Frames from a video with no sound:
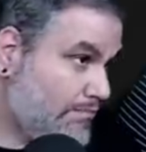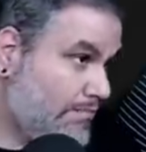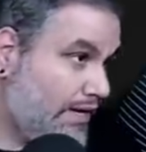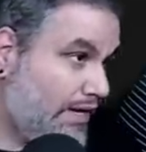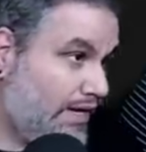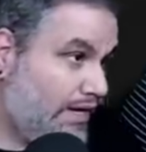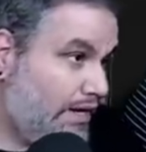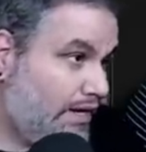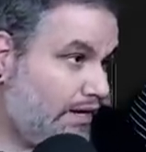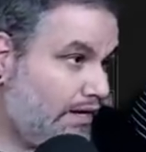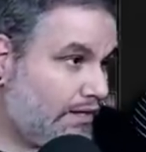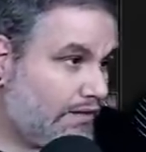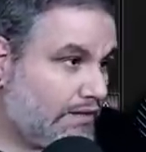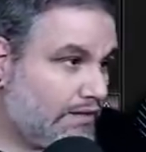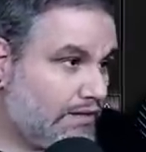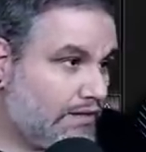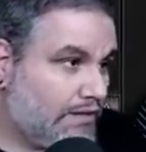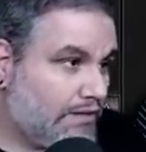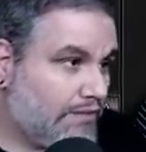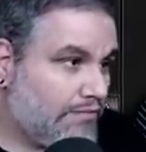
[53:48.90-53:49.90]

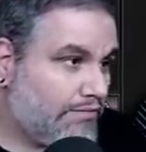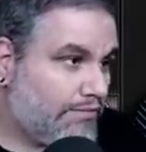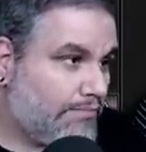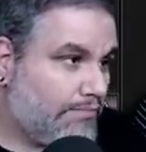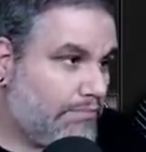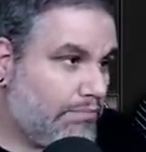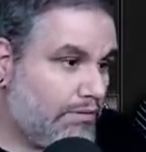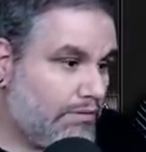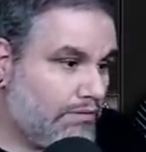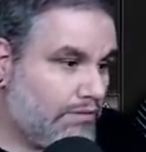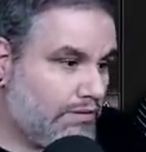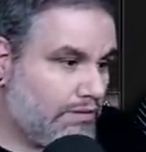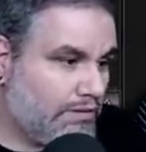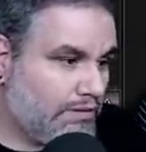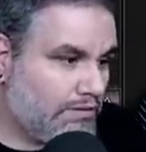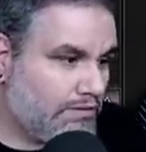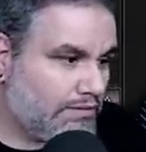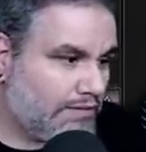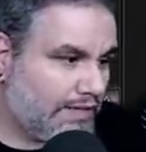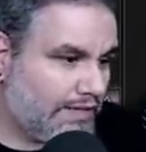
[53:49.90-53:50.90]
Back off,
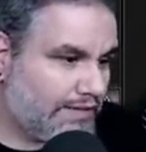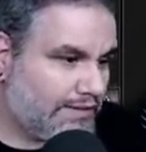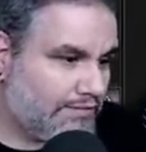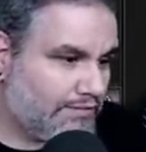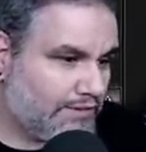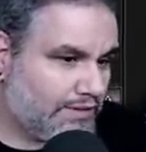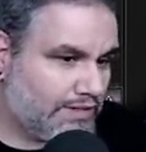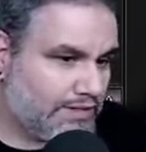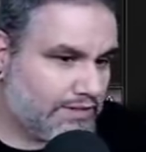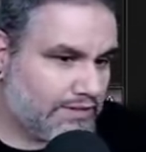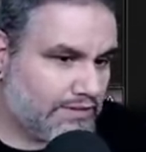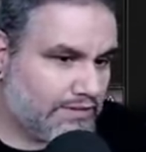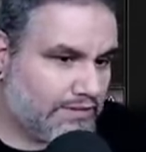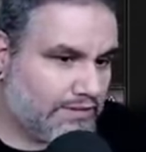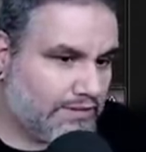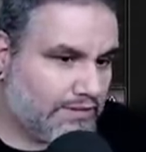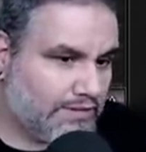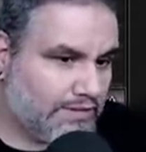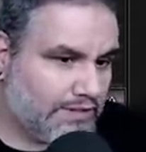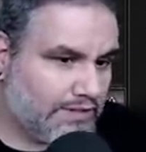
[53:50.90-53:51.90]
Boogaloo. They get rid of this
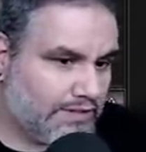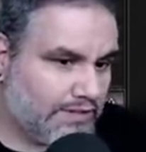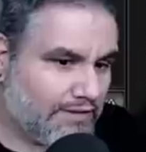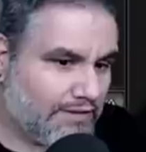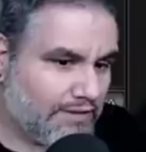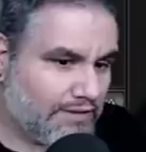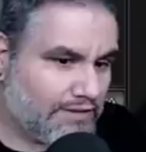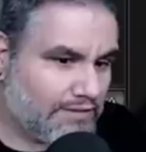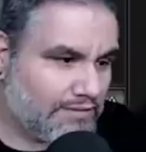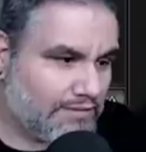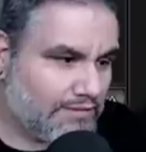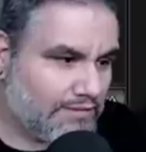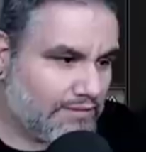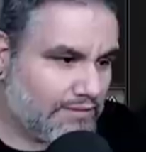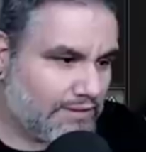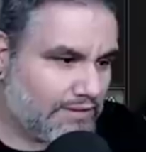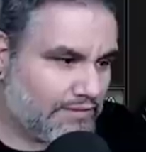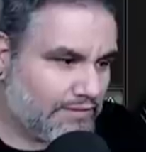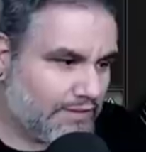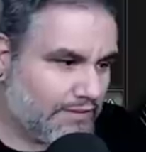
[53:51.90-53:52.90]
Oko and they get rid of this one.
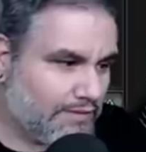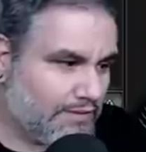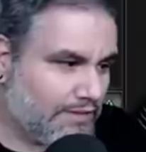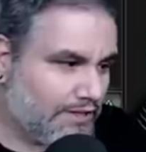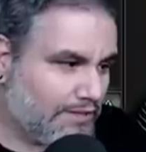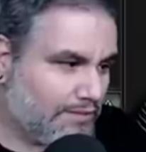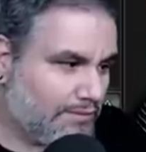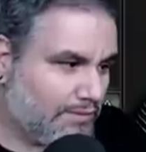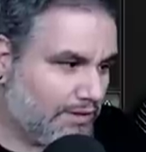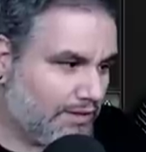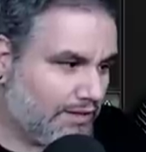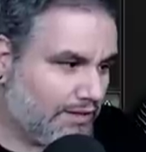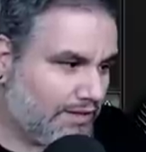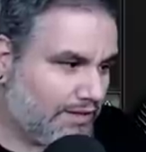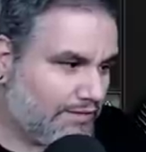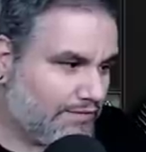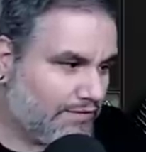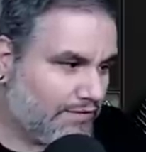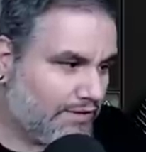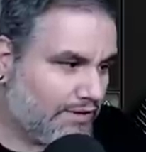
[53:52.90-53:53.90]
That's fine. We can go Bring to
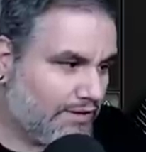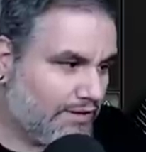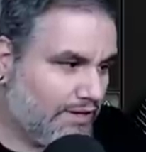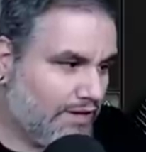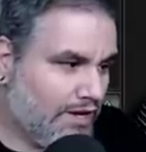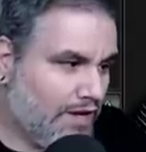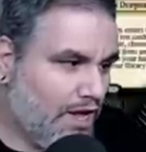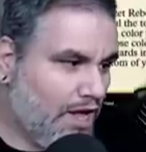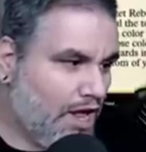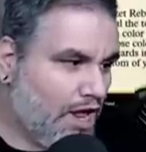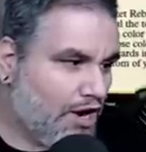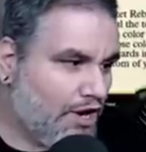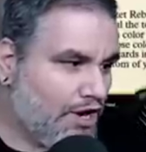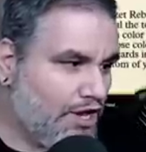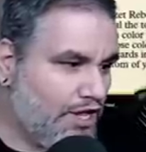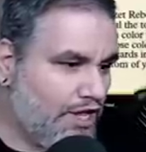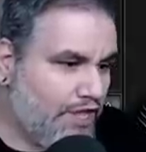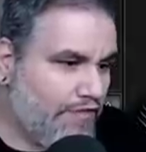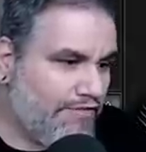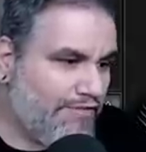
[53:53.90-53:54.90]
Light for a
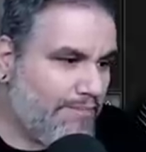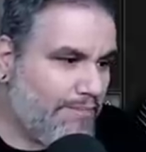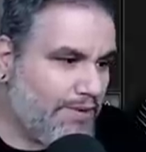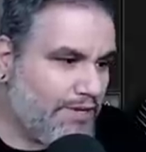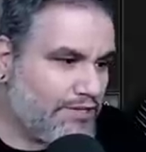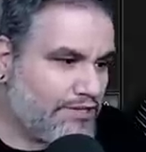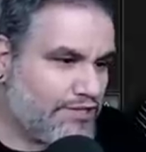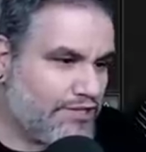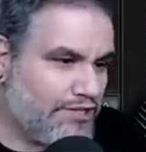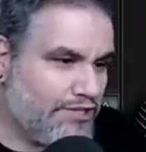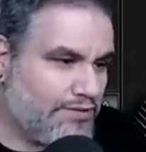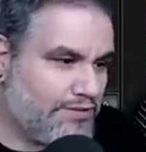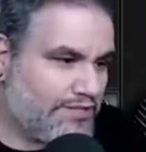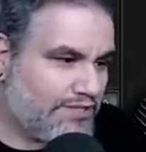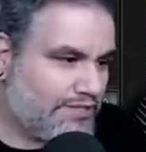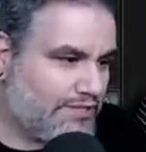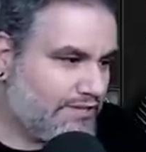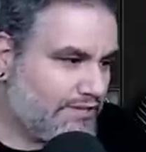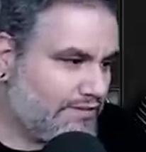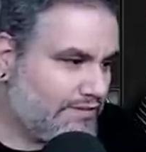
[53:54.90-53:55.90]

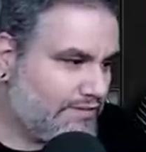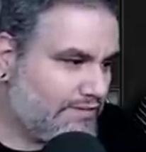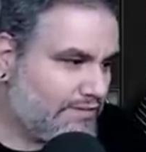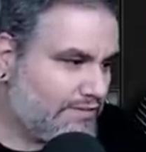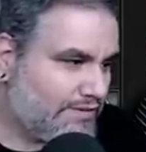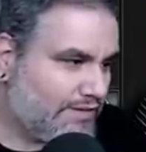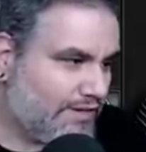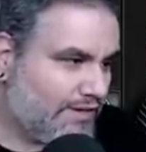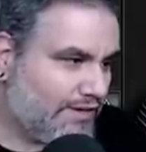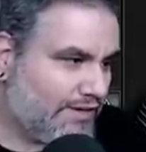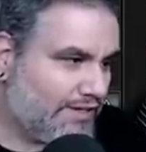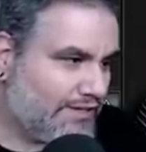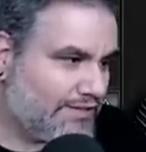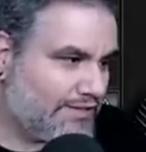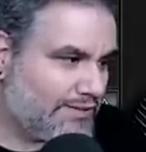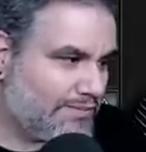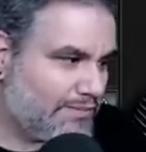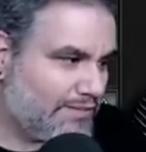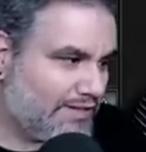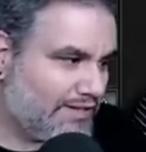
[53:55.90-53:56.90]
Niv-Mizzet. Oh, they
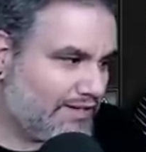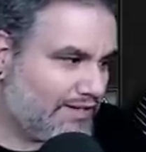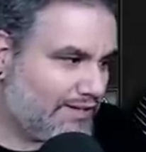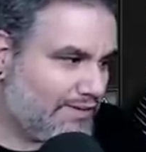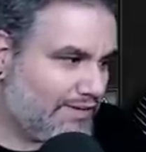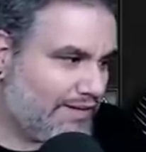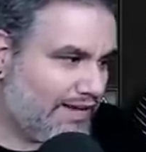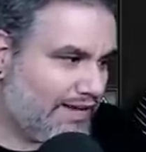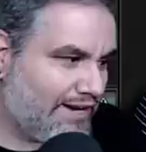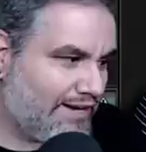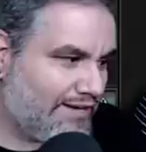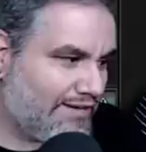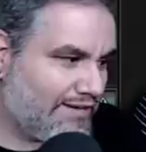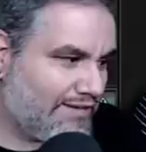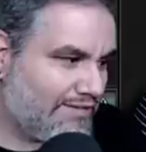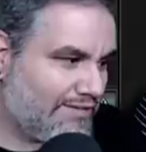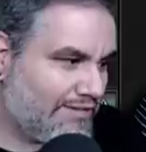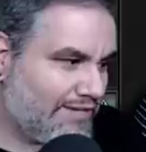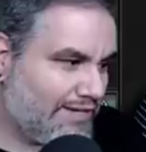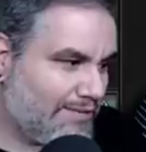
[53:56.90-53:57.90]
took the Bring to Light. We can't
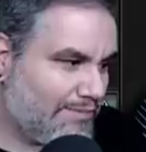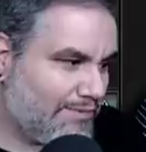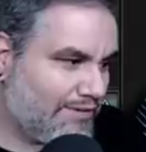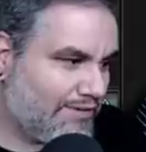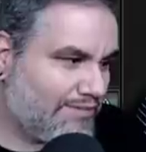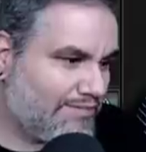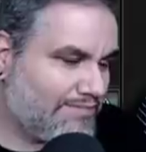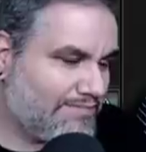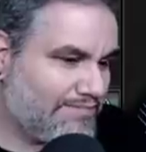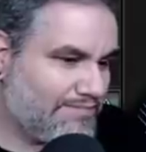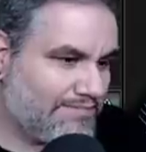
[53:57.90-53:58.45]
do it anymore.